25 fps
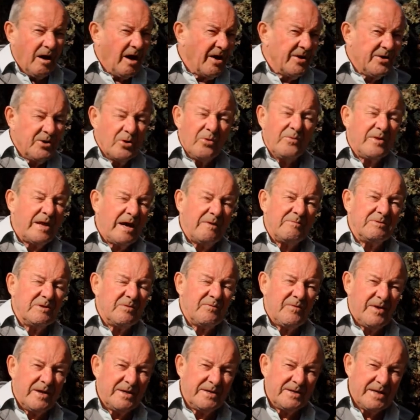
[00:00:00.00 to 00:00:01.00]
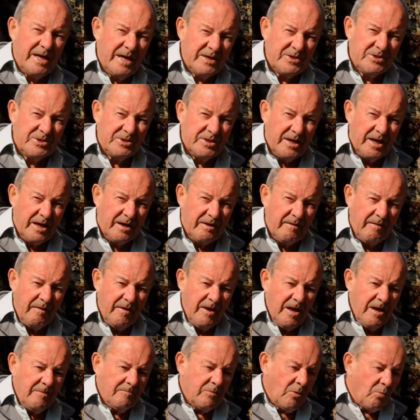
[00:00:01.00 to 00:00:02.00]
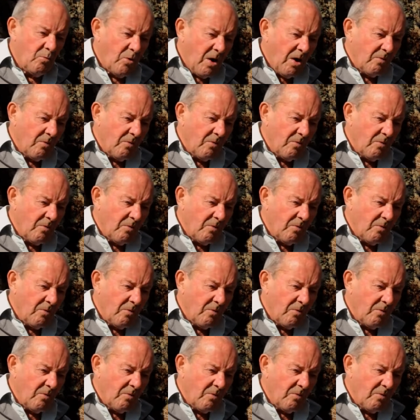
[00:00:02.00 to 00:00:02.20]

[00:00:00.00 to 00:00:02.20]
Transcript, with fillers: I thought that was fantastic. But